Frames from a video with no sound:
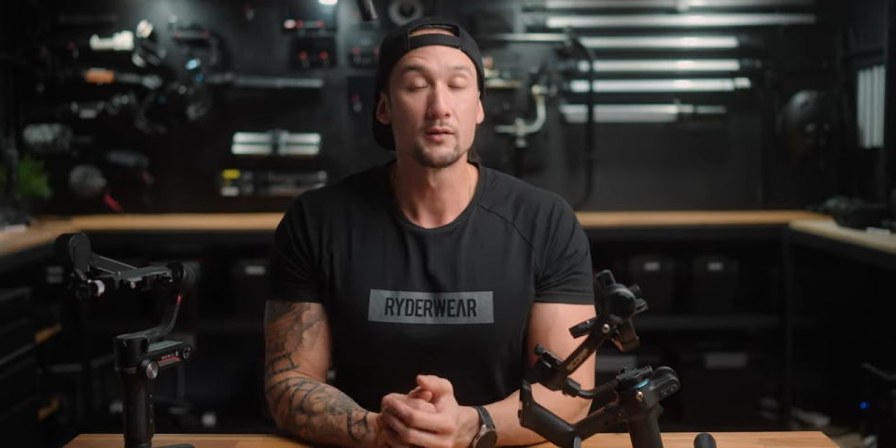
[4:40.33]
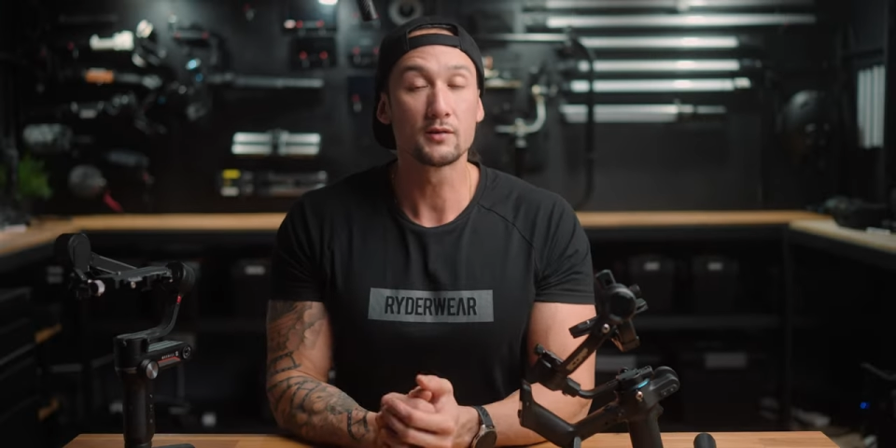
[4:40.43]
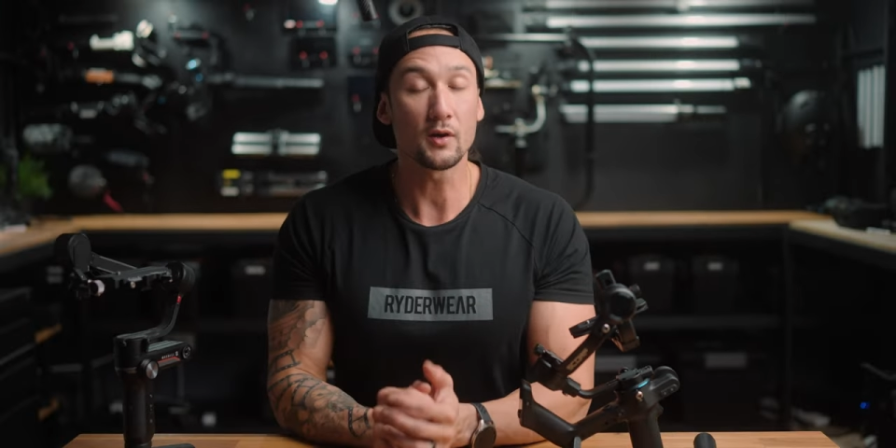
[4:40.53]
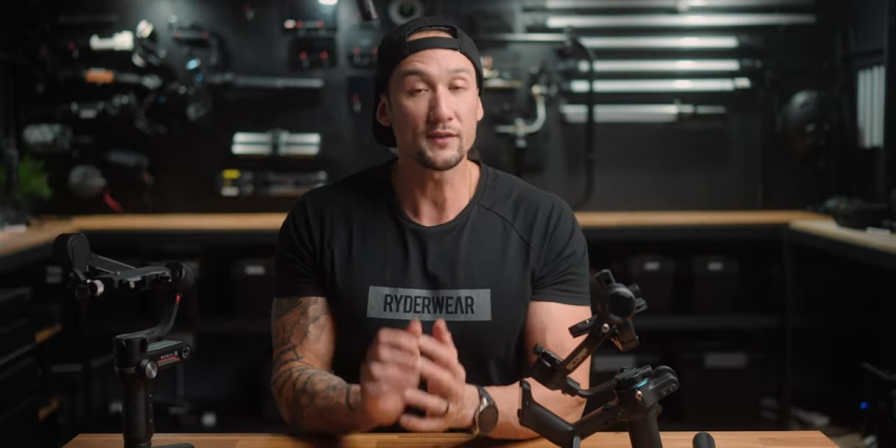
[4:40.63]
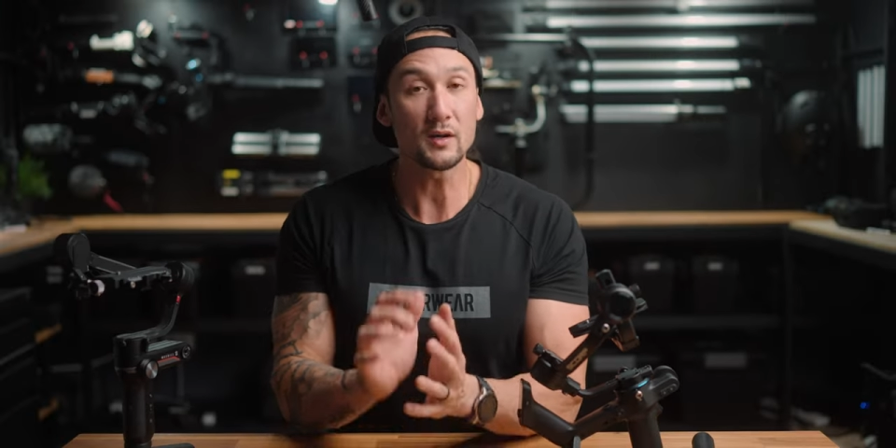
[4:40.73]

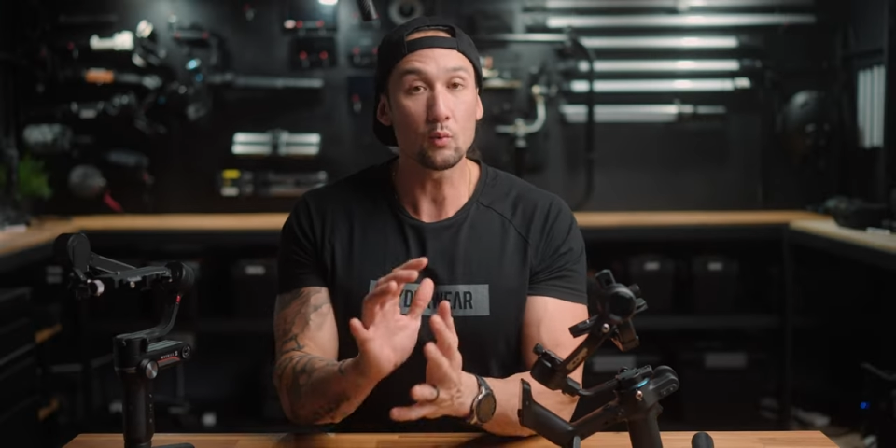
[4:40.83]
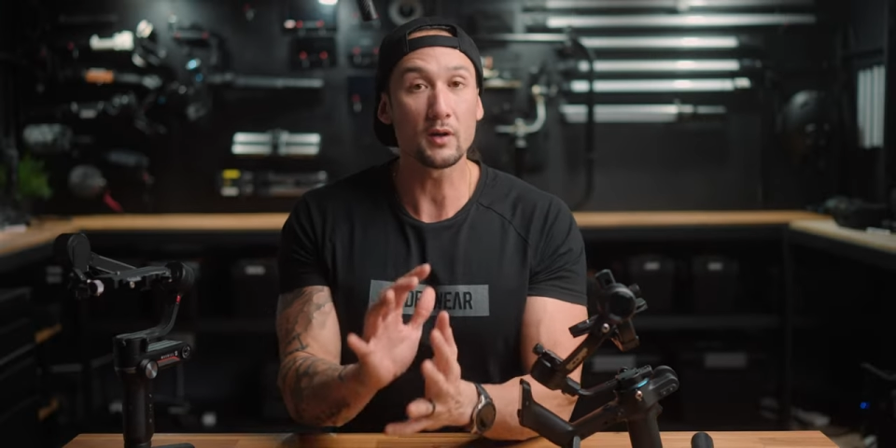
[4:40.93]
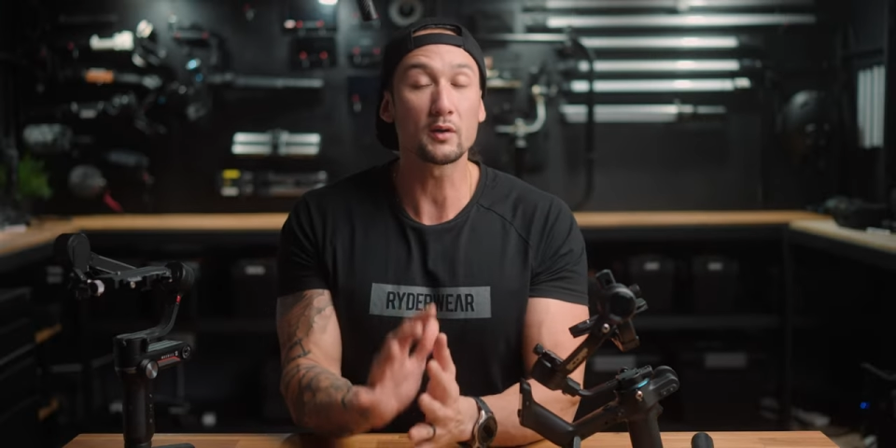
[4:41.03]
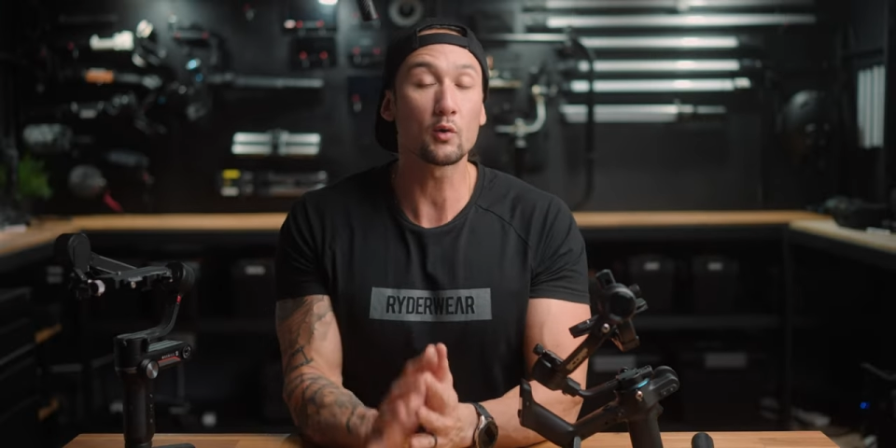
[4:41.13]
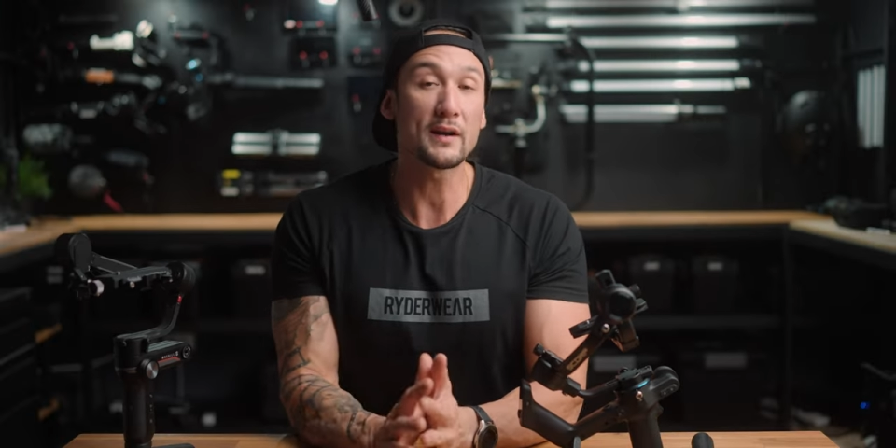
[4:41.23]
So I think
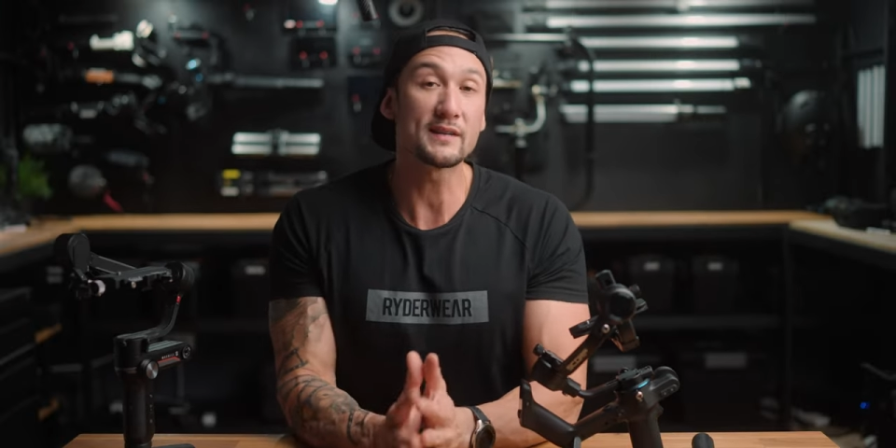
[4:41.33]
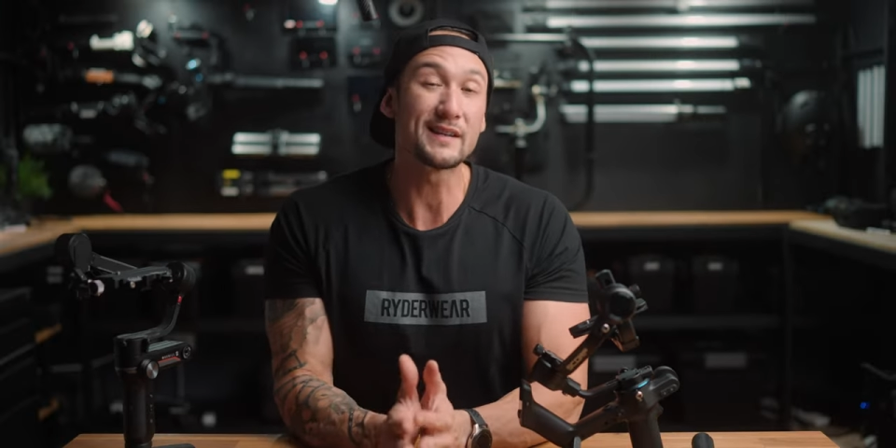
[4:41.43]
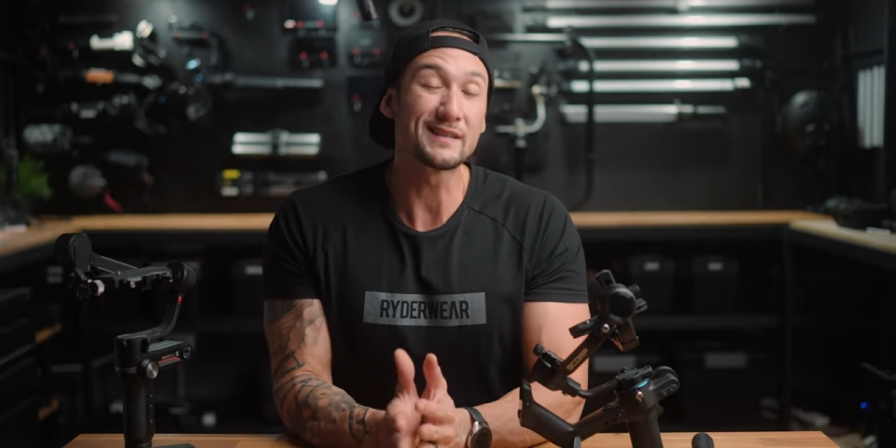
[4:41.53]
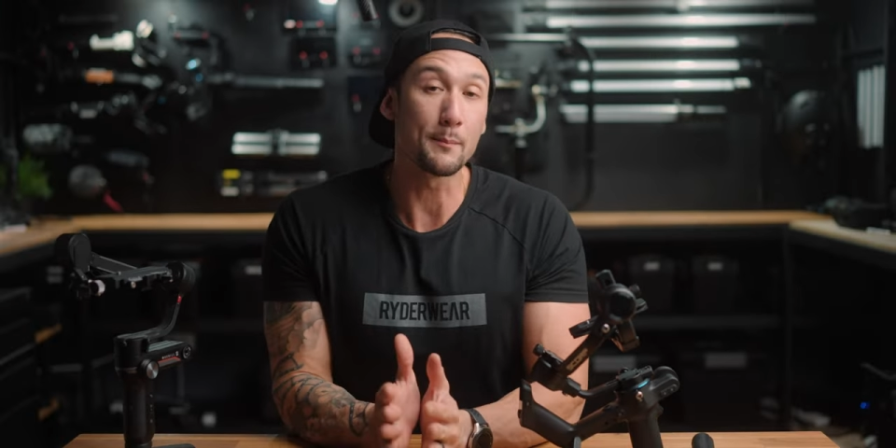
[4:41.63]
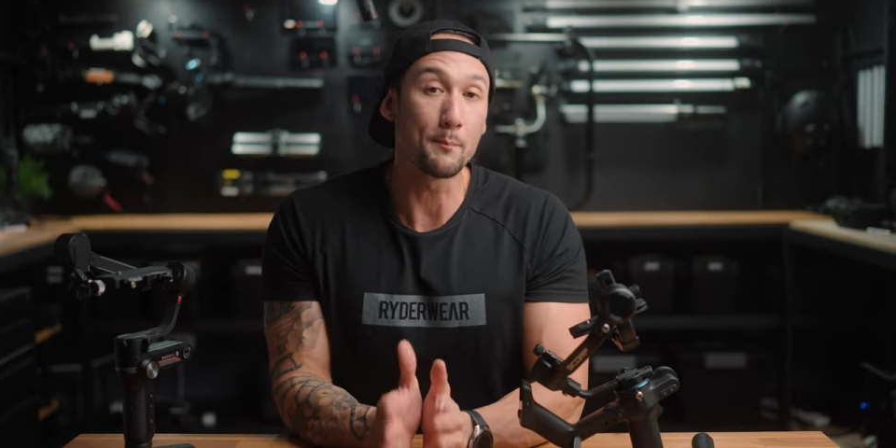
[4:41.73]
one of the greatest
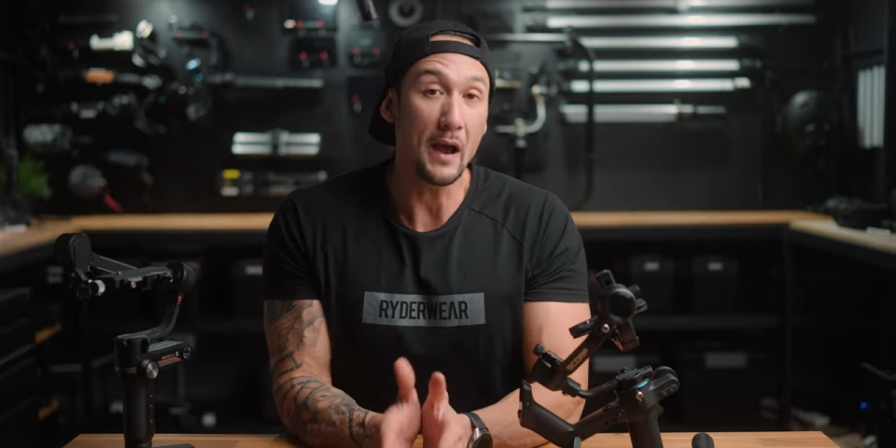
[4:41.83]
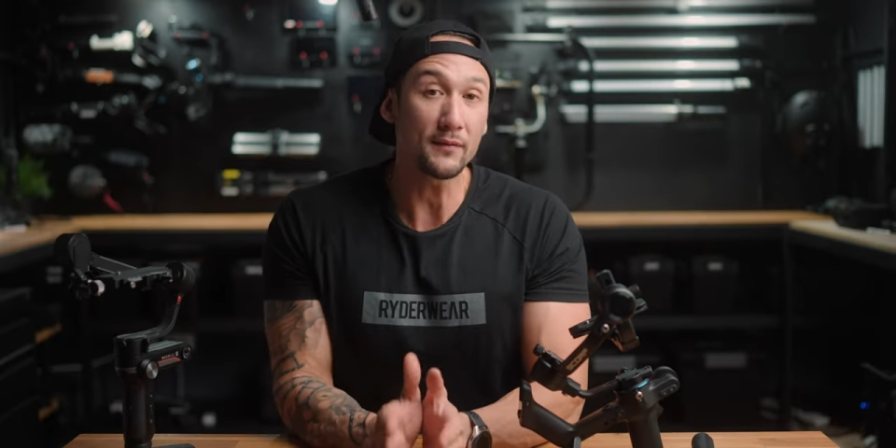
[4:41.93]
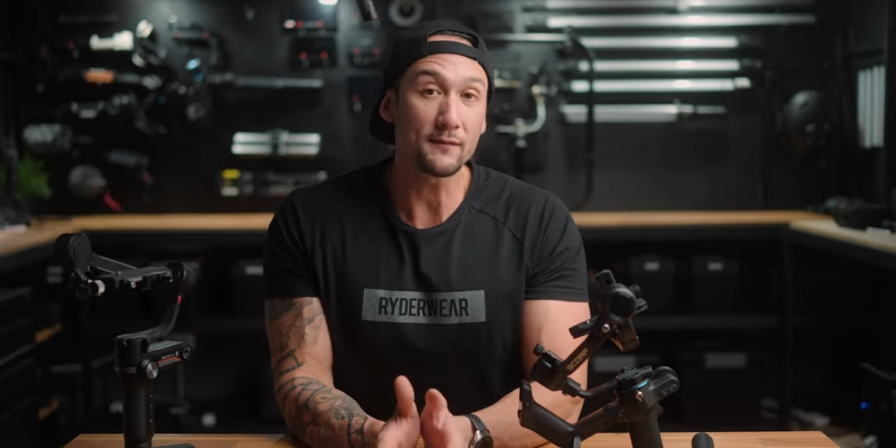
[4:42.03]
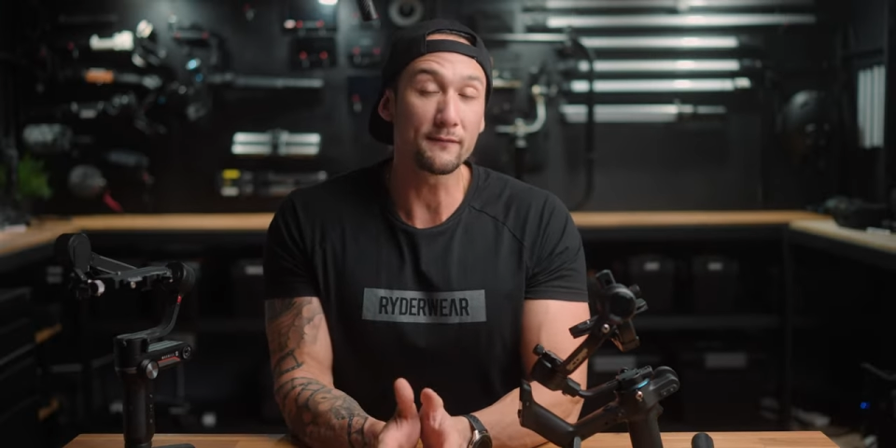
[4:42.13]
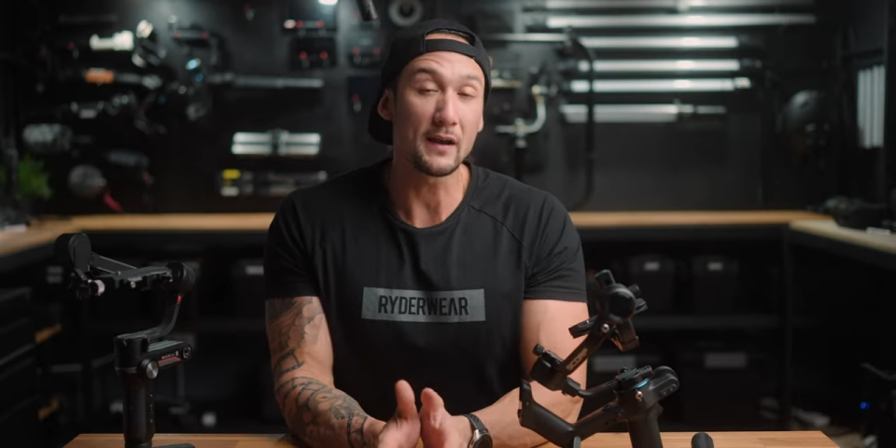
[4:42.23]
things
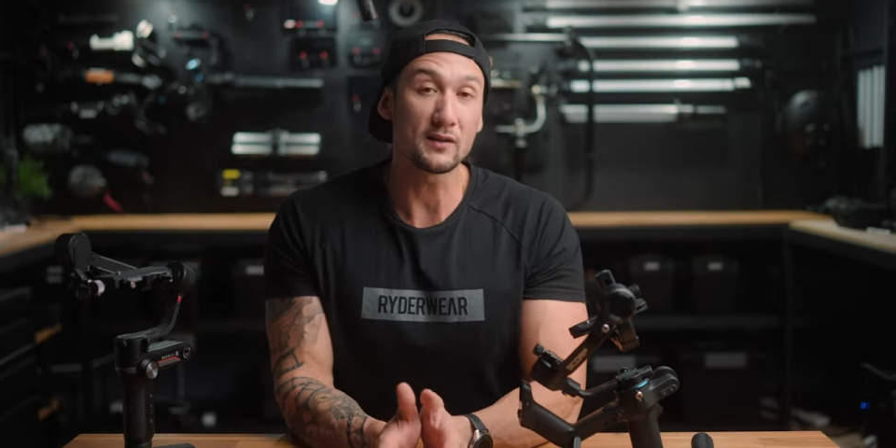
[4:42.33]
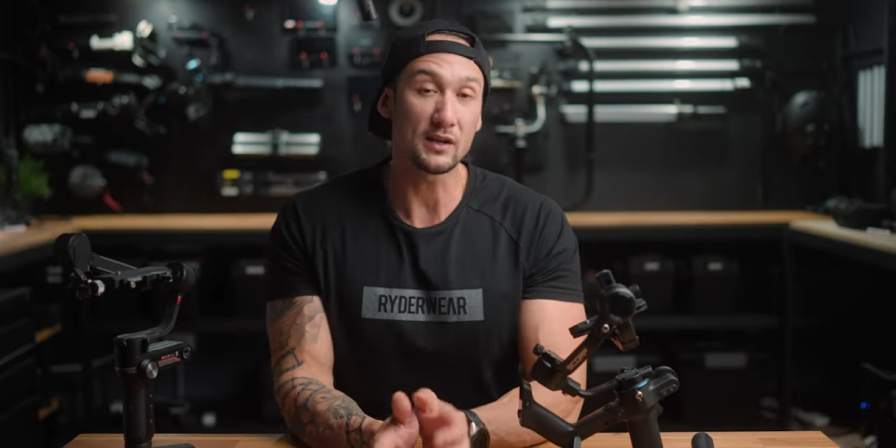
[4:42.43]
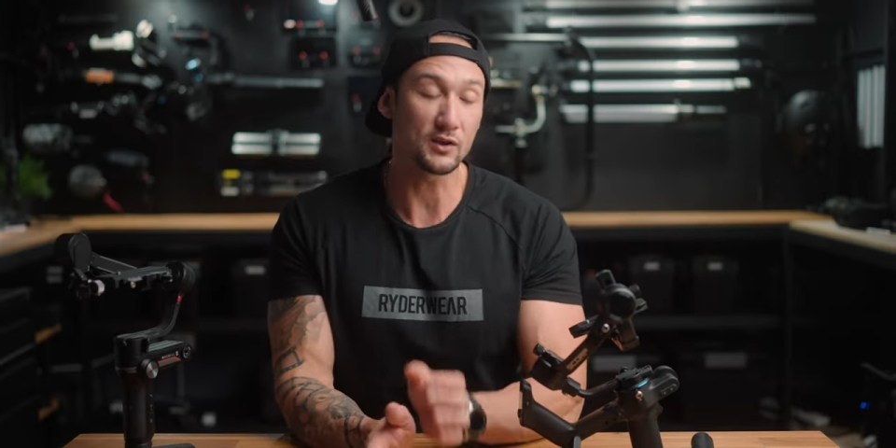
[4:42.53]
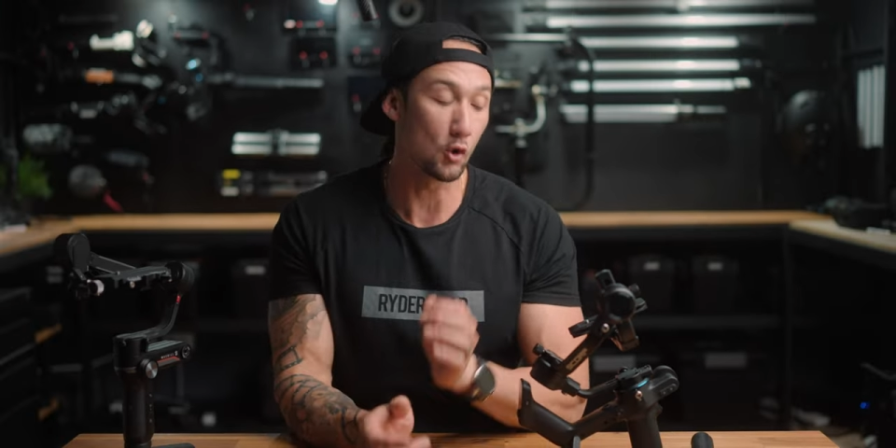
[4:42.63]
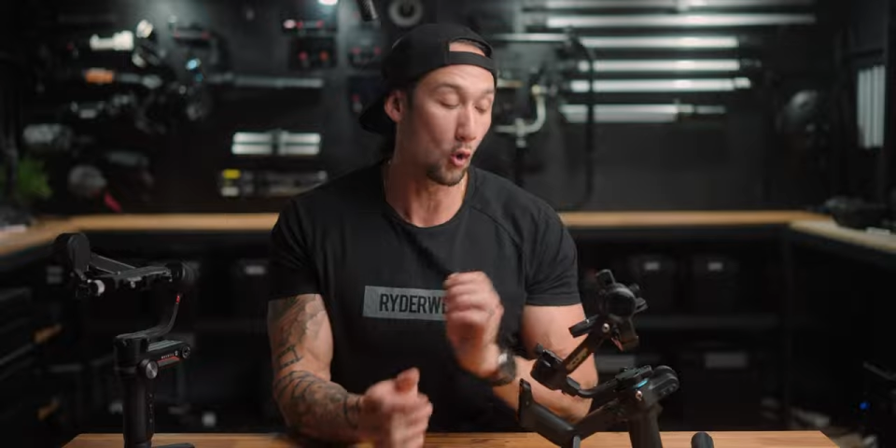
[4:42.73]
about the
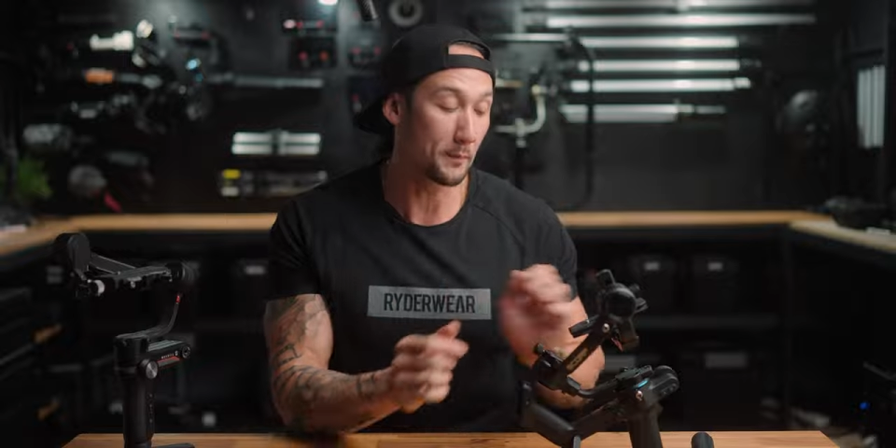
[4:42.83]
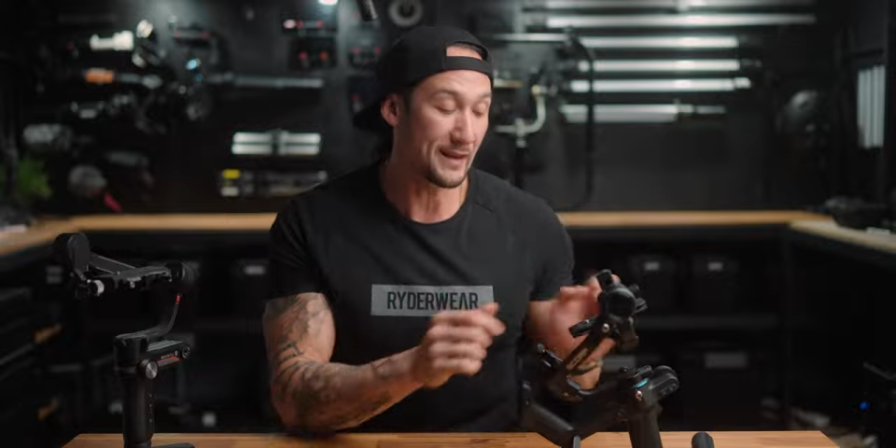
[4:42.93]
FeiyuTech Scorp